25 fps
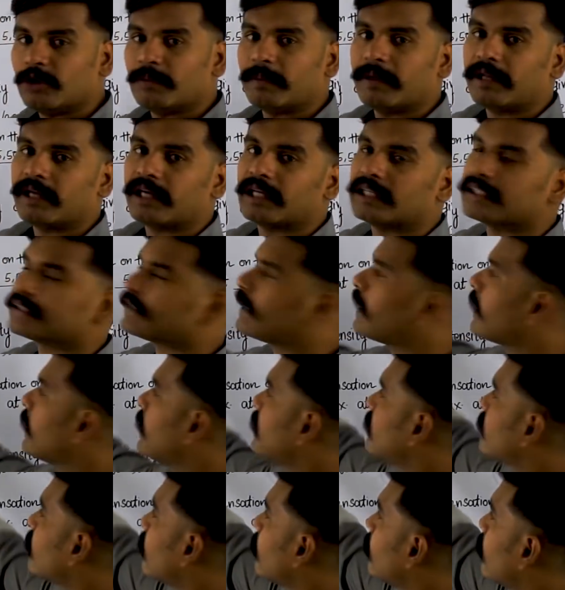numericals
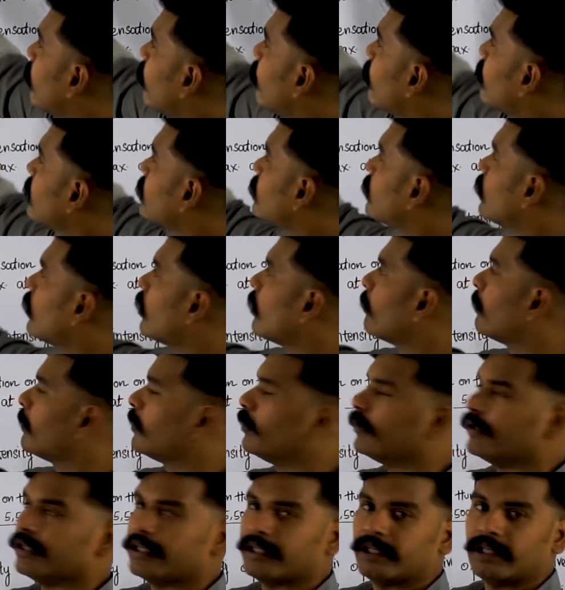arise from the first
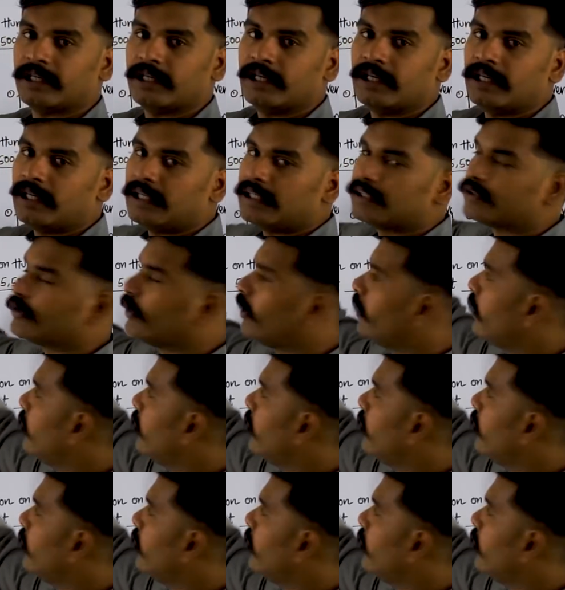topic only. So